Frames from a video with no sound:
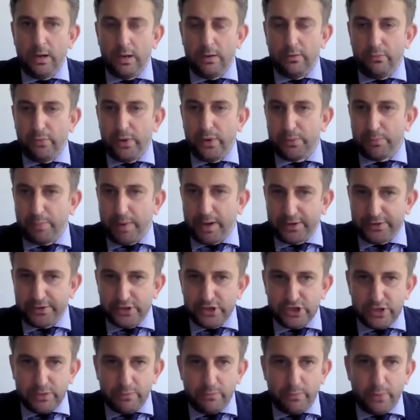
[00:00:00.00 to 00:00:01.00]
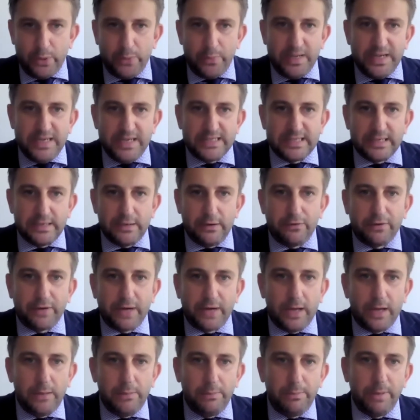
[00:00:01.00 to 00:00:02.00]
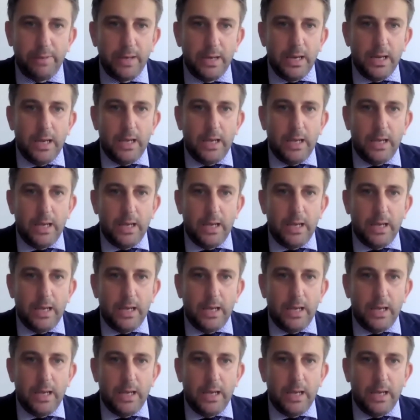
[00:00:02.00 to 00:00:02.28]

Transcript: with partnership with Ministry of Health,